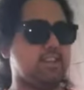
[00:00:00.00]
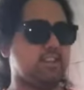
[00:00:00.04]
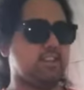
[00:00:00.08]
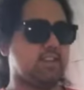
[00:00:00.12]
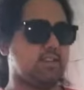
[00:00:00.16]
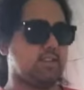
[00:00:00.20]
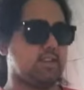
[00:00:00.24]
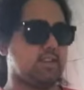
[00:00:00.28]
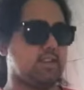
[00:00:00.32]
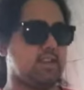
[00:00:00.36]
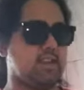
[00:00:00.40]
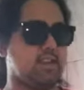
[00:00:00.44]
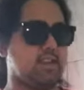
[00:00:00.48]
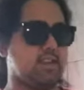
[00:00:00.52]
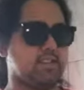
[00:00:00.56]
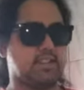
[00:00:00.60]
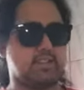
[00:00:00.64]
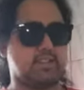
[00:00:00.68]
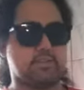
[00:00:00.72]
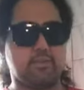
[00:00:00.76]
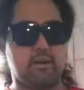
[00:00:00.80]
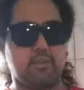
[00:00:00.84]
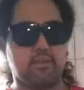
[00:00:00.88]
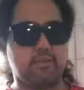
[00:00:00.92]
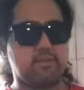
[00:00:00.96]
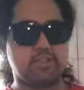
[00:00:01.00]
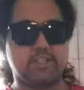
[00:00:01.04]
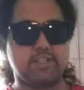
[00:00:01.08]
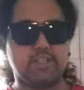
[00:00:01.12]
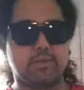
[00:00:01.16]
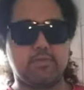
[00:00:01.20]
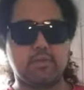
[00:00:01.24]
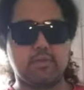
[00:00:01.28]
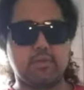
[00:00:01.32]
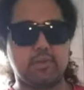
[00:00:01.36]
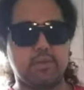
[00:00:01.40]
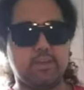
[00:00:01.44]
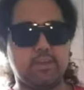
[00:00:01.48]
You could smother
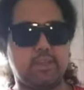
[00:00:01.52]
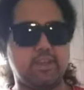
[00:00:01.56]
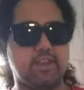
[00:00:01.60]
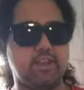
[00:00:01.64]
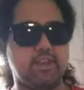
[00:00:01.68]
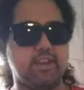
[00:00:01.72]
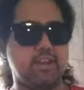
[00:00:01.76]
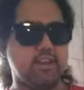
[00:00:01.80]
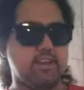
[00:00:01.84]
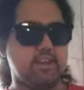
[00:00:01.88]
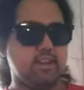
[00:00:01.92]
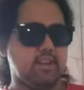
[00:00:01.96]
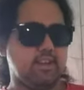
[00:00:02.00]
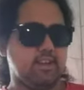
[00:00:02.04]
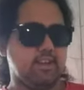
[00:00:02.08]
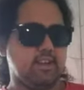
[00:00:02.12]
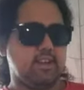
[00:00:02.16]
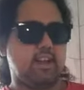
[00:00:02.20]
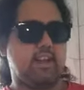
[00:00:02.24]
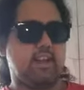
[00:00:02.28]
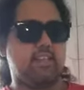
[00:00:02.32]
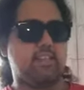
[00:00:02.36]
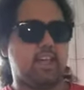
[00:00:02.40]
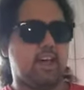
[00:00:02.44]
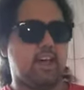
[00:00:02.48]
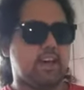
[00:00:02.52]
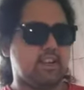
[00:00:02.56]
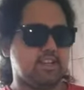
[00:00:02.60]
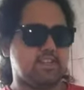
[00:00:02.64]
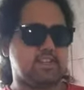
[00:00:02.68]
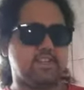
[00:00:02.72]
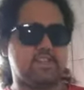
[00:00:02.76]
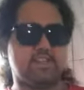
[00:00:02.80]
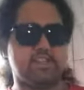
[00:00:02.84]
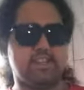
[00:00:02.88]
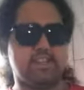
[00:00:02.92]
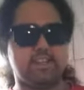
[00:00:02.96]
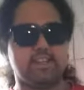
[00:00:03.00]
someone with it. A lot of
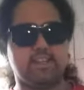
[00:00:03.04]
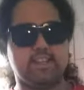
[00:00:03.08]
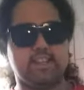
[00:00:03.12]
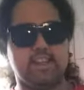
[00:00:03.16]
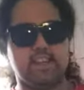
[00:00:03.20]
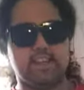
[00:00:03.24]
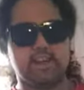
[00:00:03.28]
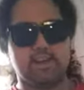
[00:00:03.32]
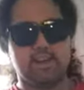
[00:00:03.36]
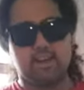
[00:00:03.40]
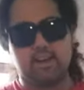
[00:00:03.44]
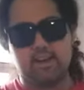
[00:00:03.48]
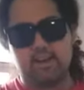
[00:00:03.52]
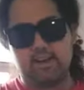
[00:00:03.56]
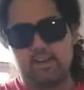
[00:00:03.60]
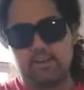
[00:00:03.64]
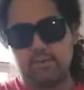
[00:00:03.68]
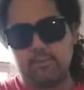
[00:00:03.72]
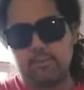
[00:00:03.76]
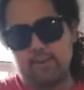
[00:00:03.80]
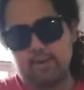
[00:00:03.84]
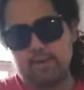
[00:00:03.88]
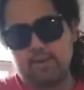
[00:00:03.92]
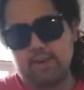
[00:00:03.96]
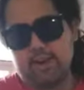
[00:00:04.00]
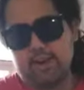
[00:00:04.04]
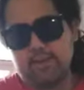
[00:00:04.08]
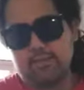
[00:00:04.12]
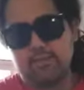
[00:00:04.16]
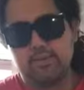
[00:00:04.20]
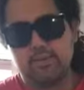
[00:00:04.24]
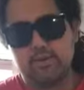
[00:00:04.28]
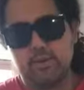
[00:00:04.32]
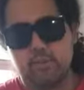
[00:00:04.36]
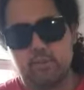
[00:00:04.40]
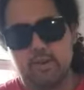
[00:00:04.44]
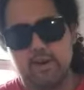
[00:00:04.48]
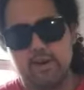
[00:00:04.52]
shit that we're
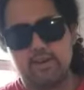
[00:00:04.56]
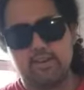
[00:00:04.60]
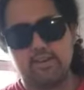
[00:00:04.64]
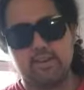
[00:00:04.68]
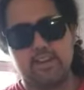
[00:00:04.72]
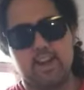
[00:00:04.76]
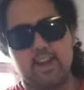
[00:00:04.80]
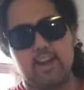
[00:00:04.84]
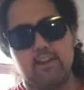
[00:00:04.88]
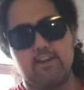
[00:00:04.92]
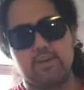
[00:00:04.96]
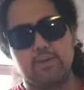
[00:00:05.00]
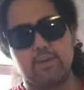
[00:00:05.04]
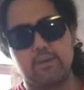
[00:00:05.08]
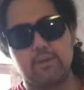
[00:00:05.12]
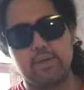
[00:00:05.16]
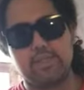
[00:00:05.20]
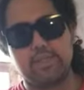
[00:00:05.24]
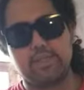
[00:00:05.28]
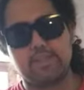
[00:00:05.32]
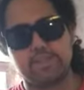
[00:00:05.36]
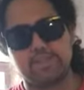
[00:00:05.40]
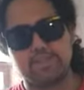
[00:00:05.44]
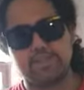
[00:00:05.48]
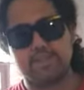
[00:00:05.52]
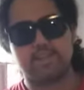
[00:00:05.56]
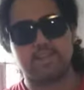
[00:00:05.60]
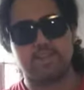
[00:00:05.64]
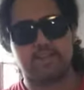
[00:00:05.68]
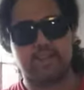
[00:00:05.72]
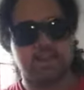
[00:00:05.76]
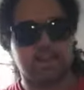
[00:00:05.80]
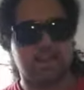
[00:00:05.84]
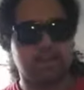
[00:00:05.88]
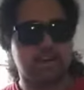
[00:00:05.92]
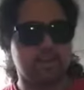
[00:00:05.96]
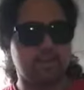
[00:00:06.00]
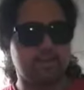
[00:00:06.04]
able to wear and carry with us
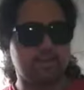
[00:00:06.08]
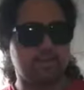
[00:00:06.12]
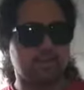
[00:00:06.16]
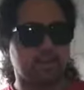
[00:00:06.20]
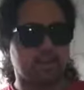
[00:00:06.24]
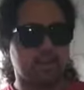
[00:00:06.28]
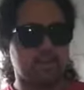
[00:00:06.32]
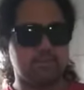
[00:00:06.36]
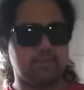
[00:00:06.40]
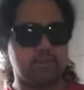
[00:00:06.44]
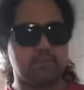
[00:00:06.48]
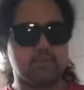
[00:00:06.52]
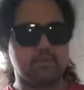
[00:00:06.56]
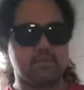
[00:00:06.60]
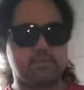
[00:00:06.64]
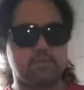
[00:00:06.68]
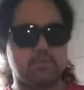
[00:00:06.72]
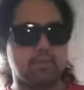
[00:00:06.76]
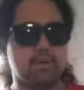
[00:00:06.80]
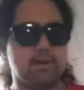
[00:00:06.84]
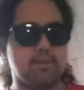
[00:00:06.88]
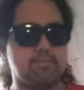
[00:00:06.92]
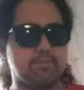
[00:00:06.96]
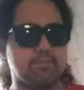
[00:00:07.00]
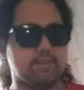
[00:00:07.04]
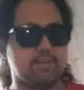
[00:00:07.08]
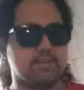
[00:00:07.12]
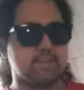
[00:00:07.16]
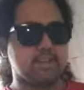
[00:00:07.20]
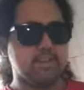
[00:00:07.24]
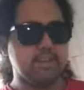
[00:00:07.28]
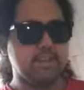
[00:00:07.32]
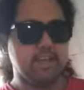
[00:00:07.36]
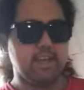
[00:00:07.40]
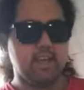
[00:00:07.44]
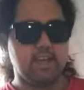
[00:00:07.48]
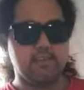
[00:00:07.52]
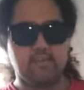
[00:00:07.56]
can be used as
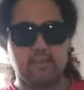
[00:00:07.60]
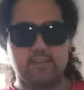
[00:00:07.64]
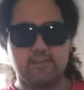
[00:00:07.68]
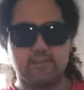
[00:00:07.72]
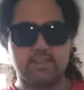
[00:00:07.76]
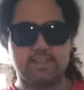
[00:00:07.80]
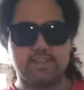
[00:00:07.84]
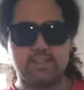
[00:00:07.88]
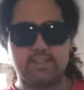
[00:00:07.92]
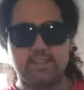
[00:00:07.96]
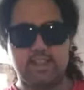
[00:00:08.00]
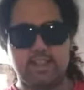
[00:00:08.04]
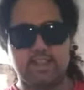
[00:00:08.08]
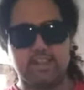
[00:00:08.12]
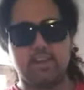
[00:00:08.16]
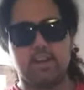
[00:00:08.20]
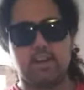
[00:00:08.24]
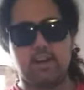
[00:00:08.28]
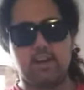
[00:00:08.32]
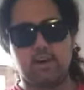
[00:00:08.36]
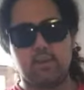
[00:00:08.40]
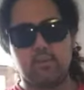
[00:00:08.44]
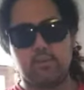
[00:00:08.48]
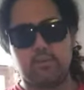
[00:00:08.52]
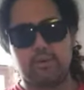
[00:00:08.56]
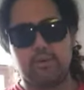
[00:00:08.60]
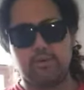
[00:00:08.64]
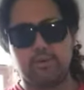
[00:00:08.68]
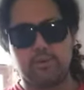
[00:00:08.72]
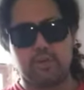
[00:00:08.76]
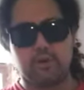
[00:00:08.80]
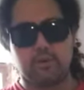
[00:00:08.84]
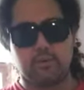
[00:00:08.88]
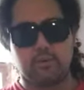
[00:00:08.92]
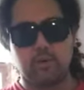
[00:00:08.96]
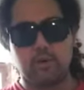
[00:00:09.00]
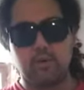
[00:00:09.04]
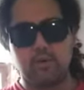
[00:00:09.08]
weapons. Have you ever seen that weird
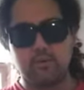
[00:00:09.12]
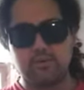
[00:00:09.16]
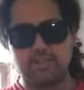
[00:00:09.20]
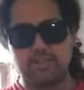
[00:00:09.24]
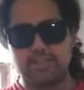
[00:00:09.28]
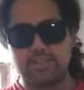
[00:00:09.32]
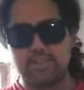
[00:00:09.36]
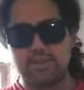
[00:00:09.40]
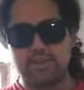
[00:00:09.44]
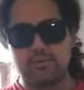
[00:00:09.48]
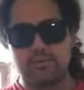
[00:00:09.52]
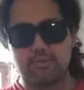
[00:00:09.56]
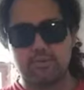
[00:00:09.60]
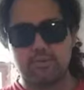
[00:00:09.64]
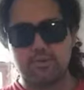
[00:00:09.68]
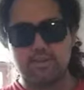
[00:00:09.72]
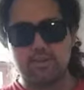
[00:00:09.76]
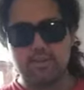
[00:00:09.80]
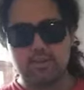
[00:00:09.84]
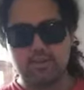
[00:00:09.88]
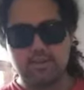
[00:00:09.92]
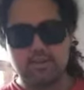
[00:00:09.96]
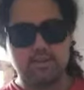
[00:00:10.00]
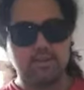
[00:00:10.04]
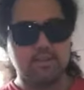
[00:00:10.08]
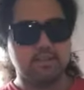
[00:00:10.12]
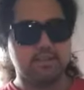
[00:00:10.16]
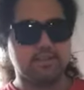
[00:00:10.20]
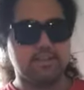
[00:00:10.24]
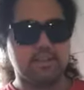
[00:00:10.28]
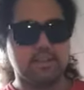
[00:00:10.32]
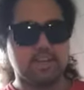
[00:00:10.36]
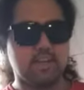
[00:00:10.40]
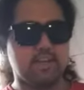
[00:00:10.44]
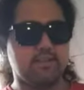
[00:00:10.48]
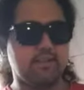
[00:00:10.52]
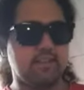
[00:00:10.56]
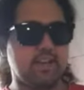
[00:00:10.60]
Crow sequel,
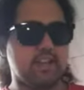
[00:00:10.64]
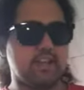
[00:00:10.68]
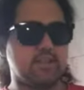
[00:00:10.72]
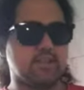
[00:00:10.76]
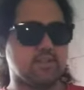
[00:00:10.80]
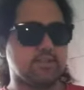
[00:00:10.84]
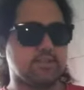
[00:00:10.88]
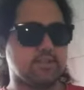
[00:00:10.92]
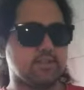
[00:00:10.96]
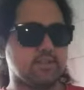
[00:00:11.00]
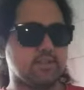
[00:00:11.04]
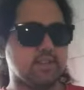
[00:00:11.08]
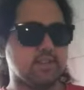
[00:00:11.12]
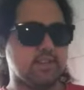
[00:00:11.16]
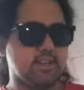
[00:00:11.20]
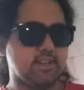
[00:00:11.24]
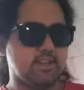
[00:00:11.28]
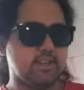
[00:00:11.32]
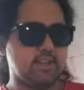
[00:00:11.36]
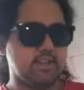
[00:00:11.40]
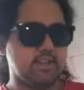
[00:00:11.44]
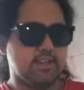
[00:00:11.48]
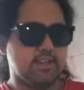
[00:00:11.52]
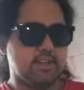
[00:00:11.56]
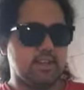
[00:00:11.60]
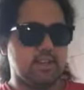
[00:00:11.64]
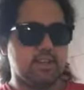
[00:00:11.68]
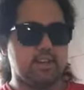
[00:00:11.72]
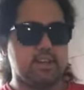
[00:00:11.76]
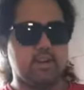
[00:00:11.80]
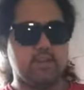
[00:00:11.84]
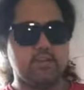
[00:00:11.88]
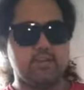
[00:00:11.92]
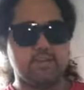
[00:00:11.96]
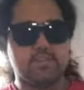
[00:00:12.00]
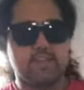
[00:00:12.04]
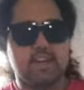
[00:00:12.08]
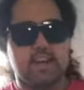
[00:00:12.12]
City of Angels?
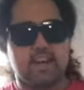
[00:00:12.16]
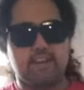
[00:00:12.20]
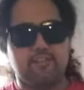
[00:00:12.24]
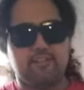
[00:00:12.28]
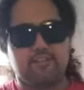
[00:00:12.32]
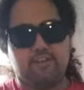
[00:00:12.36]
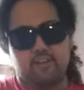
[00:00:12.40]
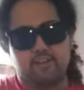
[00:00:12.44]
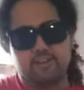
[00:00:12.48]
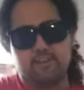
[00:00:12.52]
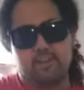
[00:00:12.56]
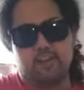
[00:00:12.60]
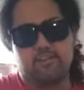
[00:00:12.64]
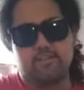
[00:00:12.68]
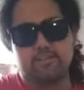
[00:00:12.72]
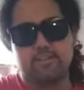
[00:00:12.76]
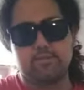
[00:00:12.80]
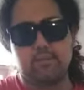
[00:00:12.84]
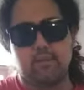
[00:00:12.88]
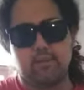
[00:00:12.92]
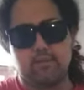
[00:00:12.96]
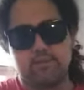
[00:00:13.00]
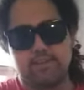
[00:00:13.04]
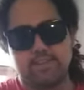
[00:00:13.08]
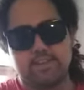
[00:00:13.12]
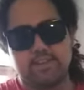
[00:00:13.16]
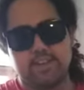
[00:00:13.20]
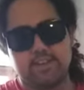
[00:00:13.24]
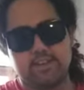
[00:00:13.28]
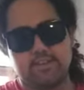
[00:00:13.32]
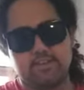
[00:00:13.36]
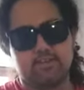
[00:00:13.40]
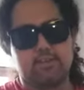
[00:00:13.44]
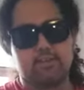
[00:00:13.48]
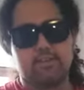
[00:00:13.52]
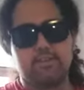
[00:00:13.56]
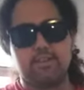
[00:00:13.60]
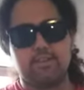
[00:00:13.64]
This guy falls off his
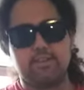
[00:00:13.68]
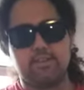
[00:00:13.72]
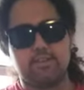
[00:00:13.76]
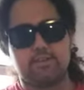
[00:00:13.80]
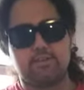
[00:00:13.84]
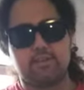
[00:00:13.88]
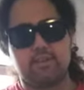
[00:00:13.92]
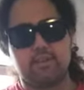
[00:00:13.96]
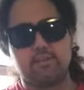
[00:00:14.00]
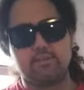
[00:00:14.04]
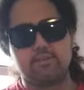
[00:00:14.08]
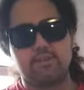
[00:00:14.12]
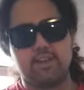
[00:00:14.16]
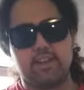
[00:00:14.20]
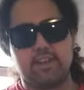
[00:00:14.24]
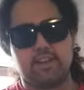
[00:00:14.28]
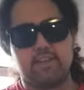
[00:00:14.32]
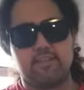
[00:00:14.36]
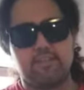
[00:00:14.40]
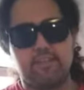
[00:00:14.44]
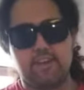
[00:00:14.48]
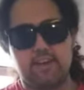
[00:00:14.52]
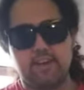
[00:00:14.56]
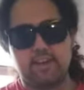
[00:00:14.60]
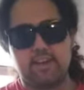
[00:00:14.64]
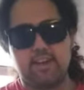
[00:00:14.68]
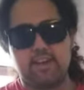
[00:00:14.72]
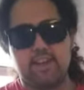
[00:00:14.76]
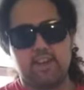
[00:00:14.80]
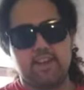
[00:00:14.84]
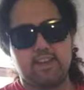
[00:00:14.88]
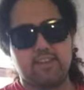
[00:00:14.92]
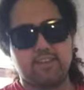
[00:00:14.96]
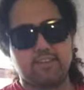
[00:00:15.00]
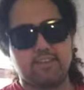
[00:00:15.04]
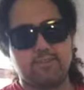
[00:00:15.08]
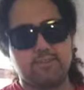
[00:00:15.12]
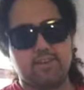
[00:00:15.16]
motorcycle and the Crow's like, fuck yeah,
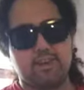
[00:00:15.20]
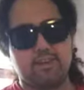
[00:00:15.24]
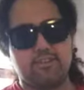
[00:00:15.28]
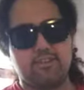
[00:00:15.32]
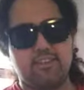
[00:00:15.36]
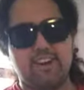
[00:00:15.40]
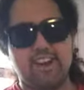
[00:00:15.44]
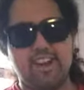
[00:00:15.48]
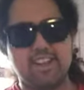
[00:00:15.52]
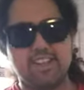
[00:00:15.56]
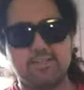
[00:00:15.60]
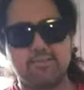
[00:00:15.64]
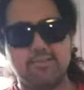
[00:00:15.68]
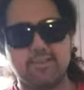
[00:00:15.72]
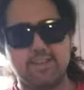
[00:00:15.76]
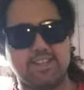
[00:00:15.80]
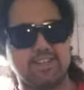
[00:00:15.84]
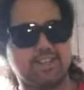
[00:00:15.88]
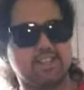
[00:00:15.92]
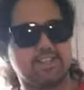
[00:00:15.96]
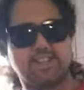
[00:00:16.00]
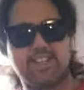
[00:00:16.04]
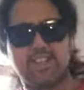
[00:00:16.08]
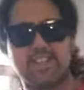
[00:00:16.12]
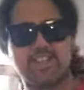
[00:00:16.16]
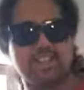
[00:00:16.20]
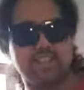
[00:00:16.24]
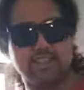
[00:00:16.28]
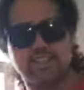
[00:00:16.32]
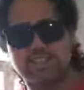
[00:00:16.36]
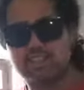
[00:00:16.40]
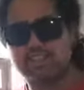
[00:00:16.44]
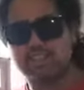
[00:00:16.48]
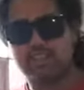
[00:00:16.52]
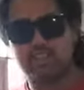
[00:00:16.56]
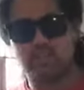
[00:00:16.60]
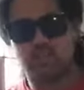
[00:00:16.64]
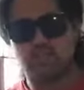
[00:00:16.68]
he's in my grasp. And he just takes
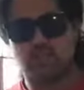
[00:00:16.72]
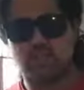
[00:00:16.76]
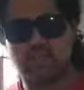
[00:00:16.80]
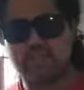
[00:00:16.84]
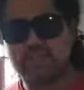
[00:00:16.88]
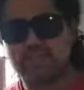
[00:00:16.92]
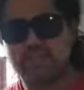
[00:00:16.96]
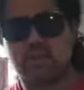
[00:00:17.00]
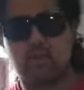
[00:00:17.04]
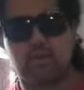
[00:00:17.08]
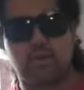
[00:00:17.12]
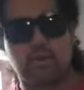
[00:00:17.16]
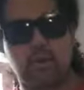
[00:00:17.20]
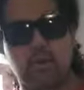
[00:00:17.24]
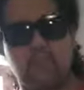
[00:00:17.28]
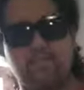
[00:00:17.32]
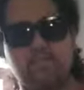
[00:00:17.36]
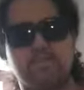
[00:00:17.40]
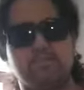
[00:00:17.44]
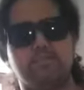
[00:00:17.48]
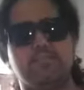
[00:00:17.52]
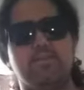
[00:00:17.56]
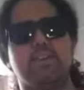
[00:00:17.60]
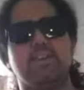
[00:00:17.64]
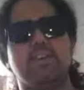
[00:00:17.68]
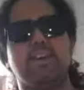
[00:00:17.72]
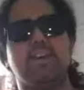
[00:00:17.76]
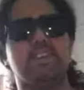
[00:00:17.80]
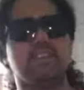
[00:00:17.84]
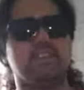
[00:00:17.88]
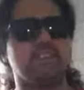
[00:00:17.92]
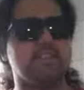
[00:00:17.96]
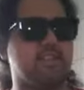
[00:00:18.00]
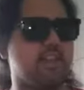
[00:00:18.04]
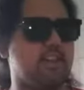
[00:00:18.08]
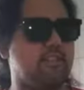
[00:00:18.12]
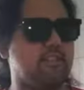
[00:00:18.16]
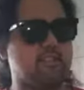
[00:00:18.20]
his trench coat off, his
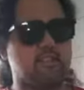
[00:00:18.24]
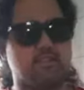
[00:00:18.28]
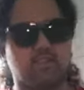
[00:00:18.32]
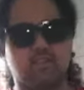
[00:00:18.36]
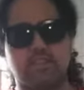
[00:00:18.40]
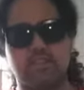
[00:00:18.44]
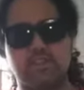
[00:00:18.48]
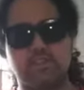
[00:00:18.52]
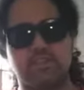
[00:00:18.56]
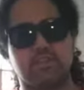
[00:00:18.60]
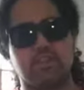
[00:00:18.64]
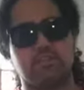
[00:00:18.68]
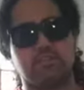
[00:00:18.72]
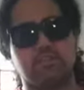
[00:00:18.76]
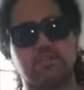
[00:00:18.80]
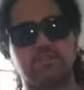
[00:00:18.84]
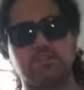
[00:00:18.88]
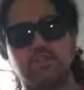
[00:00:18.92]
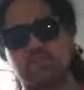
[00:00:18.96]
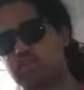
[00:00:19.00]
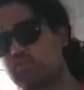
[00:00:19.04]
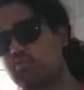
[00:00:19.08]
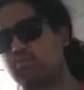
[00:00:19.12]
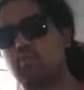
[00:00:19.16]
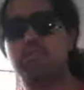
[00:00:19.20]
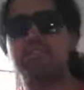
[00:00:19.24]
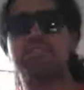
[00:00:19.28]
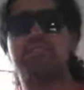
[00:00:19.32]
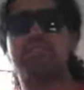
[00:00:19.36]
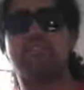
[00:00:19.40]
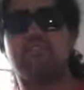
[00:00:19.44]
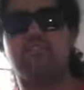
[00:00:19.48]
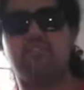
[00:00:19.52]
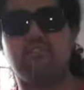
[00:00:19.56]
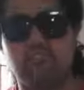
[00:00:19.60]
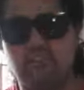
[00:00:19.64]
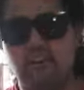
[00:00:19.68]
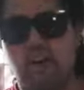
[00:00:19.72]
big-ass leather trench coat. He starts whipping
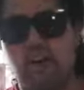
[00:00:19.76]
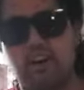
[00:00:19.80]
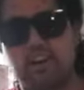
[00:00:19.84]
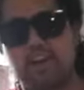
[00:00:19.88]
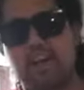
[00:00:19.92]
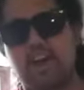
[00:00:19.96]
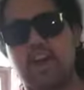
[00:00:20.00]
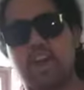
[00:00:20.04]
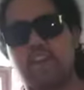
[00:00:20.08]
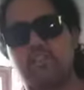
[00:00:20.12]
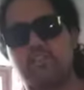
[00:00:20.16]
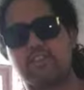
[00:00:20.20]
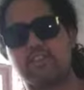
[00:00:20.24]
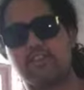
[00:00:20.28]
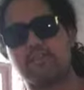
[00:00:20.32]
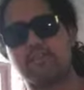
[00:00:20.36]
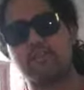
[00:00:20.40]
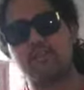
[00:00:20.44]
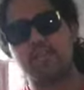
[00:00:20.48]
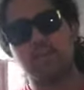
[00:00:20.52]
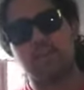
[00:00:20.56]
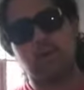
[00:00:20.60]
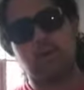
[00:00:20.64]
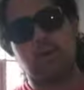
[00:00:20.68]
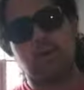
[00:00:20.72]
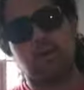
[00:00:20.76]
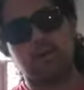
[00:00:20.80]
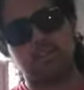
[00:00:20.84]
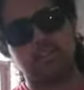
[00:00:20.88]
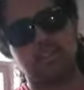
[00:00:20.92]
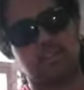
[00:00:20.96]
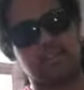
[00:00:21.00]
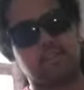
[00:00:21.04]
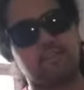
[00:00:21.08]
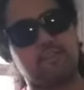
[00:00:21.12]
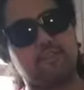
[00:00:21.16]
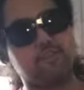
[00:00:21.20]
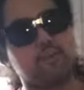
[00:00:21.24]
the fuck out of him while he's
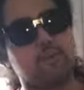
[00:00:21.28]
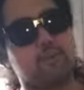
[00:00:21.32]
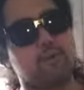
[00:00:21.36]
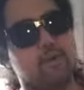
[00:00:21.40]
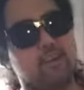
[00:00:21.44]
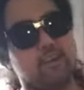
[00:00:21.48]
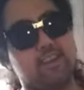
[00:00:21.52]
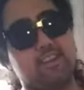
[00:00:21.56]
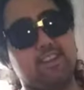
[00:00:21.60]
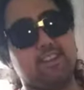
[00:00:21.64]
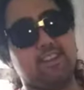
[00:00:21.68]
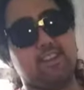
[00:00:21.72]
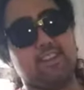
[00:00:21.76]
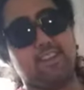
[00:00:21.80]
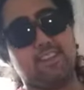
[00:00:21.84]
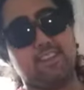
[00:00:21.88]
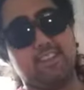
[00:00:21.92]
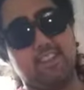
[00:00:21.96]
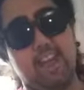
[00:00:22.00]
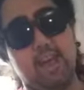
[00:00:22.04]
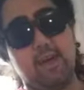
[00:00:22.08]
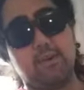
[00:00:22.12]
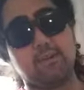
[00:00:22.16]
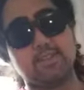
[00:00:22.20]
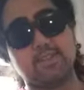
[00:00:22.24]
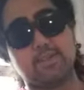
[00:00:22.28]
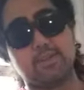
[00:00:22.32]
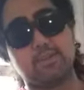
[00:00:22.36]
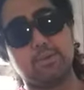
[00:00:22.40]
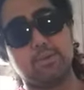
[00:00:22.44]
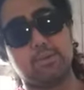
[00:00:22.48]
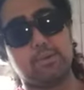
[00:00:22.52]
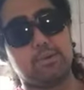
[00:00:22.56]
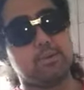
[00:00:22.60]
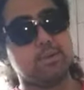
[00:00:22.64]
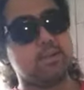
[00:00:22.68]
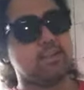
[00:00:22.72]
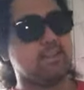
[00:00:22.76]
on the floor. That was
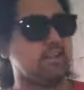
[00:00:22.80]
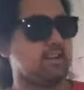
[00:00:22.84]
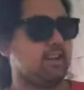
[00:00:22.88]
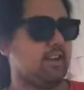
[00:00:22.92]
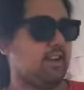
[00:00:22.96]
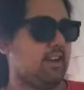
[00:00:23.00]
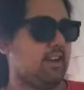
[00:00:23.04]
cool.